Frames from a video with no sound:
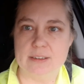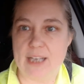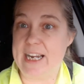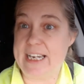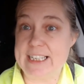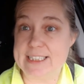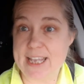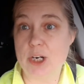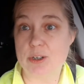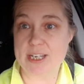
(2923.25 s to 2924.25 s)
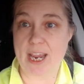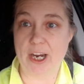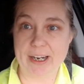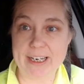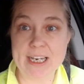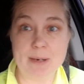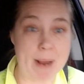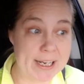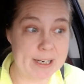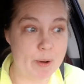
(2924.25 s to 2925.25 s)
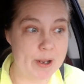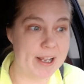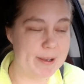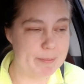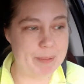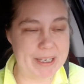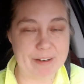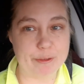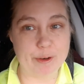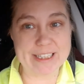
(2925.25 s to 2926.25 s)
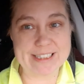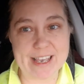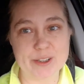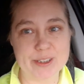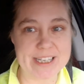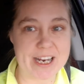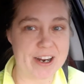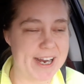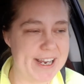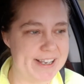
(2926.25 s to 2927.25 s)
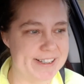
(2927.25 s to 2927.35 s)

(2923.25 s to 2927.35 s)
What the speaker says: I need a secretary. Anybody want to be a free secretary?